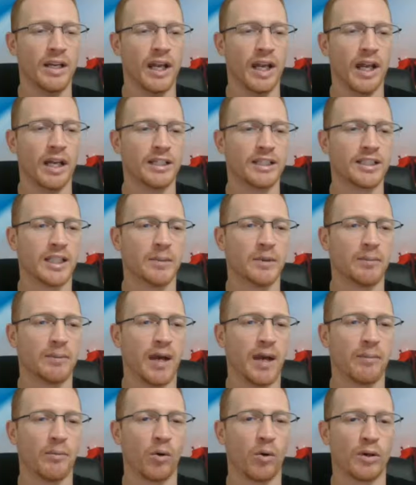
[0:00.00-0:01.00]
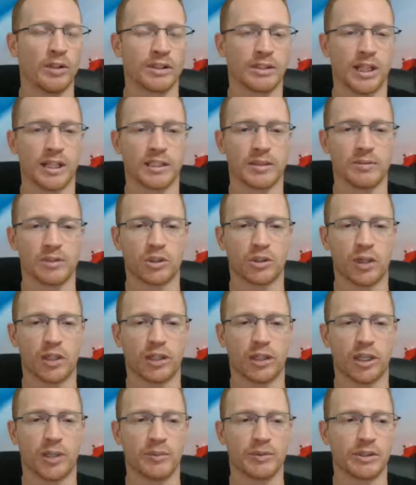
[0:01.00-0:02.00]
And same with Matt Moore. He's got some
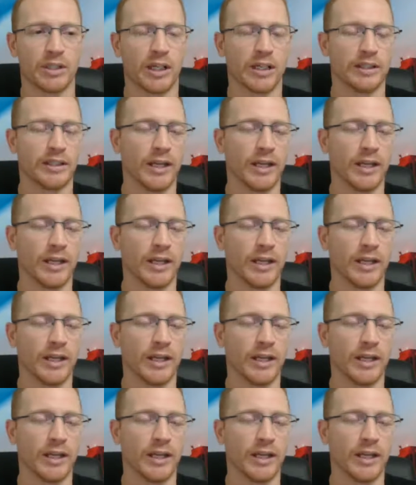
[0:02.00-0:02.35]
strikeout upside